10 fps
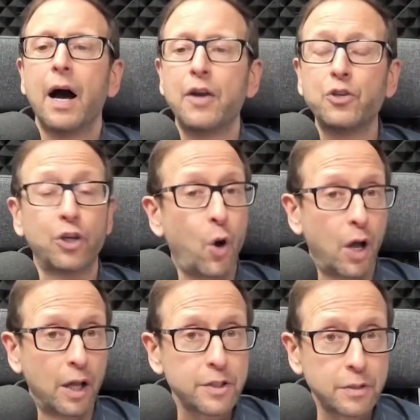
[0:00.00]
You can
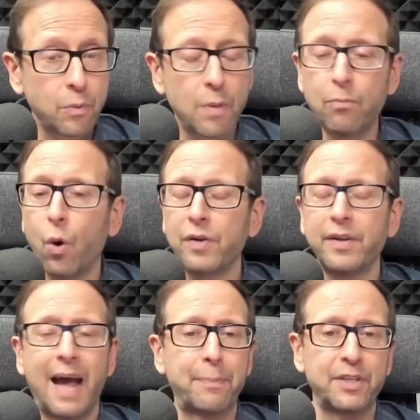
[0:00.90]
call us. We're more
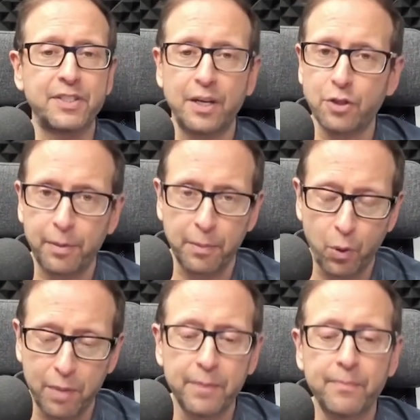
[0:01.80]
than happy to set you up an
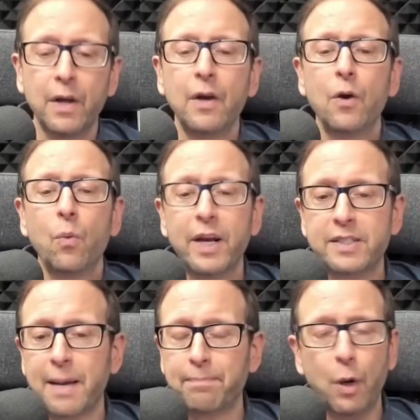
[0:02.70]
appointment. We
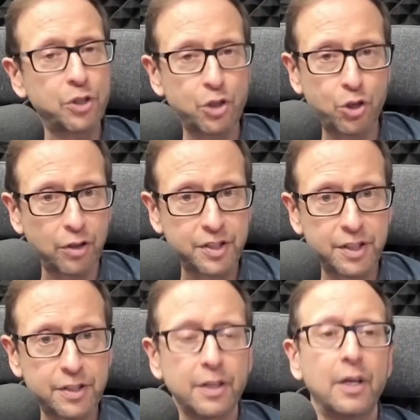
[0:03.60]
accept most
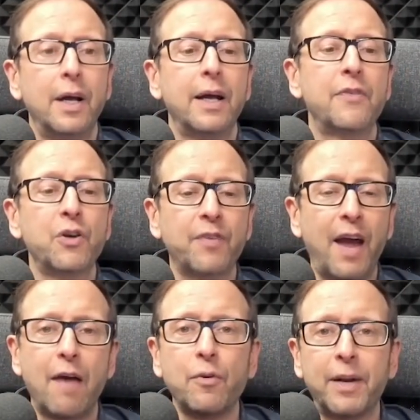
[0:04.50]
insurances. If you've
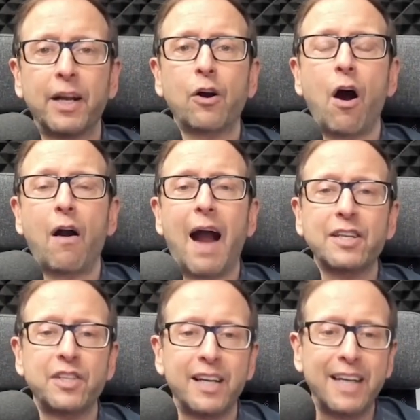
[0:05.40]
ever been in a car
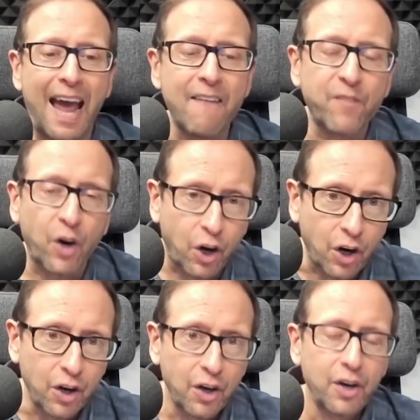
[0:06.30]
accident,
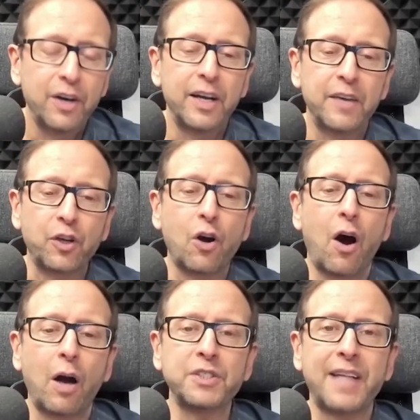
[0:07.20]
ever, if the
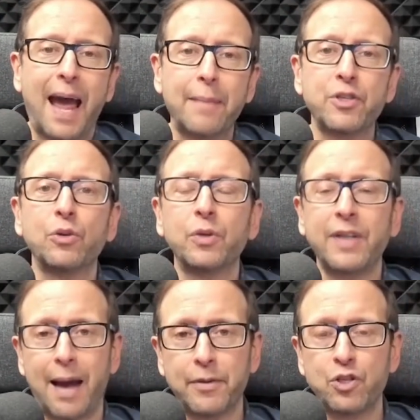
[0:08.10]
car was damaged, you were
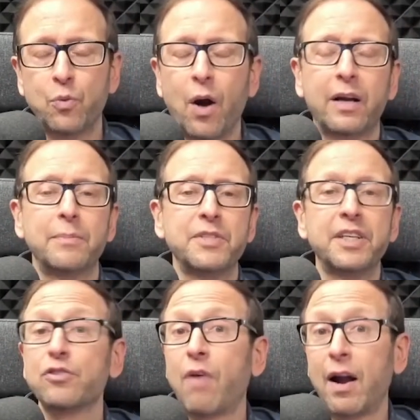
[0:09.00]
damaged. You want to come
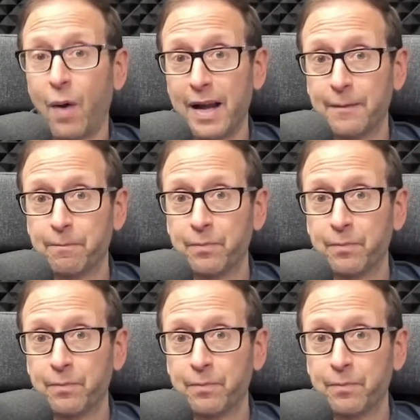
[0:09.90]
see us right away.